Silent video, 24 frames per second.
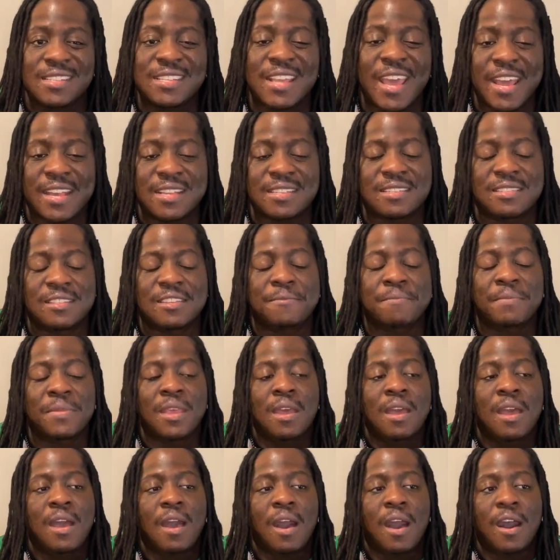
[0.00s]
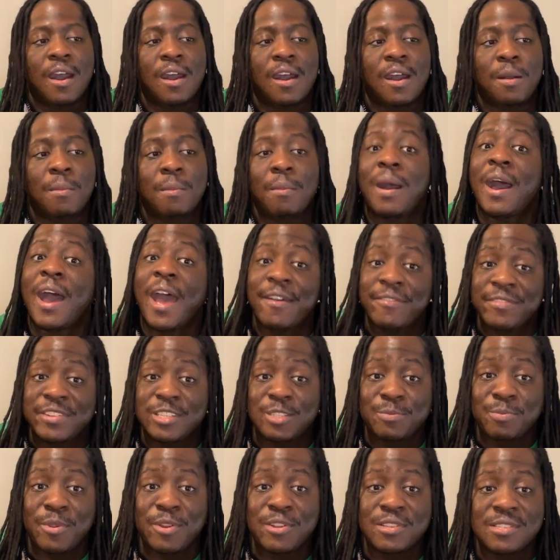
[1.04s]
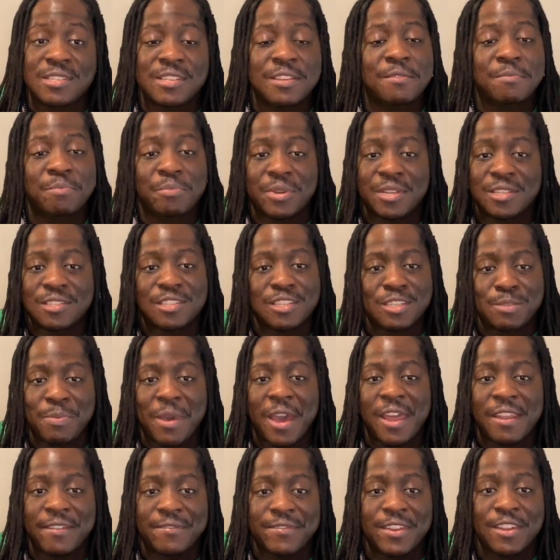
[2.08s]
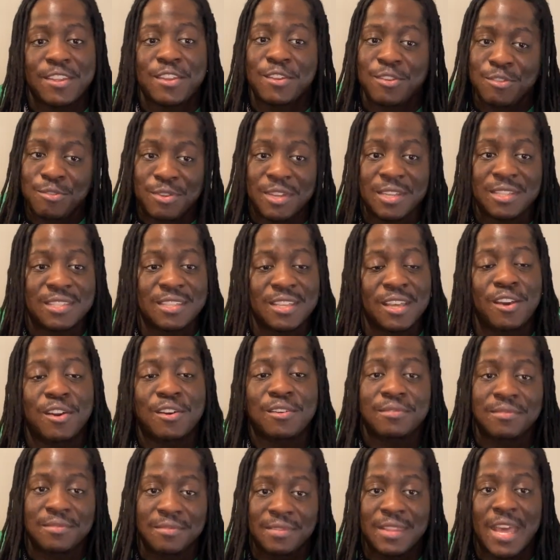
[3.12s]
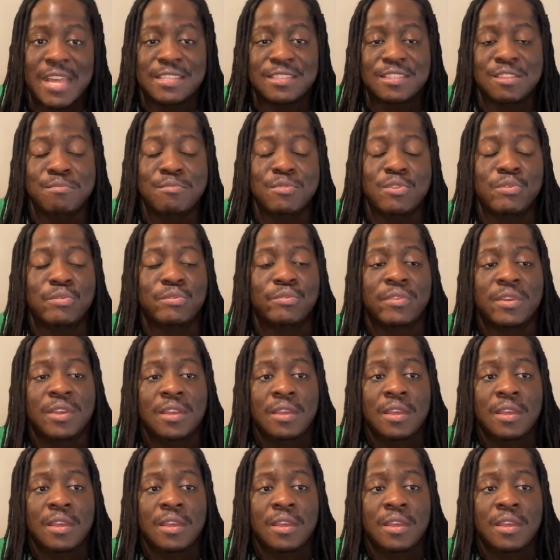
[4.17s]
Excellent. I haven't experienced it, but just by that video, you could tell that's the move.